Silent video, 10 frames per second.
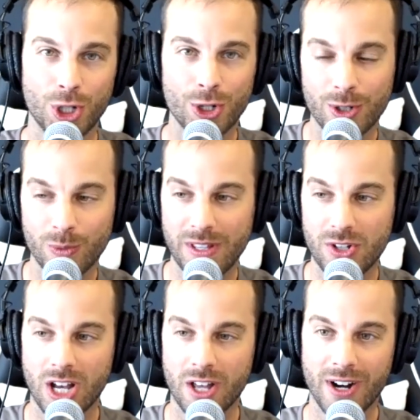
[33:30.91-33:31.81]
learn with each
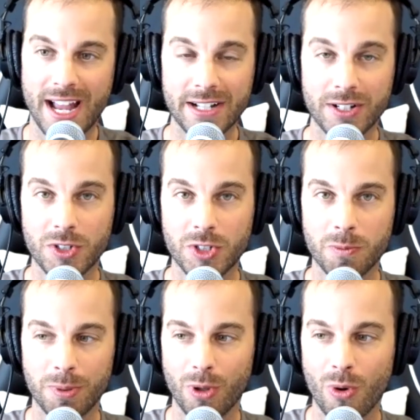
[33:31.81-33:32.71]
other and
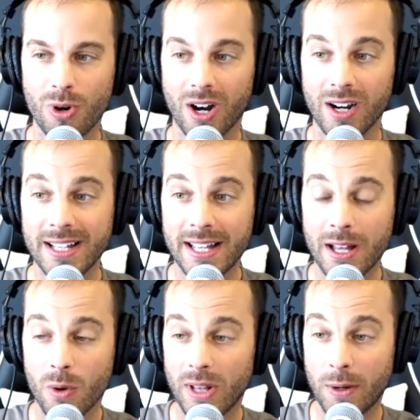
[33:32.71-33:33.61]
explore,
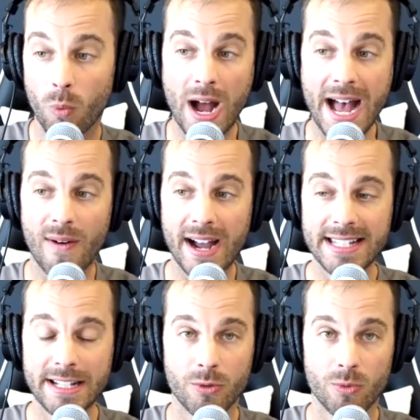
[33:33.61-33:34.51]
like, wow, I
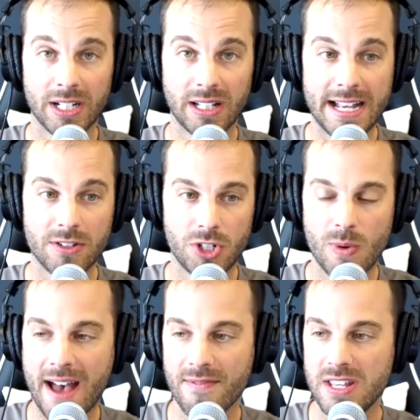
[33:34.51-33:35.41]
didn't realize you
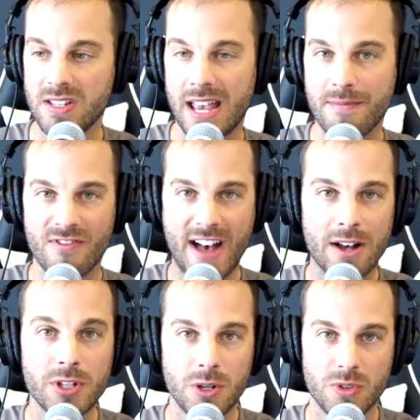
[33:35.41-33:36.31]
have the same
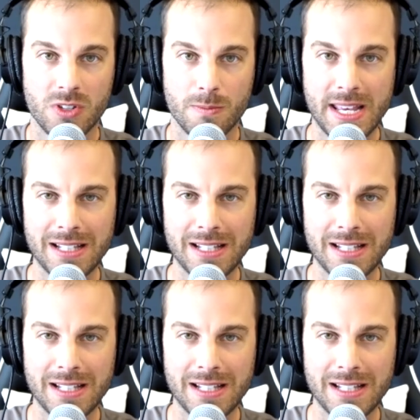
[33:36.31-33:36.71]
values as me.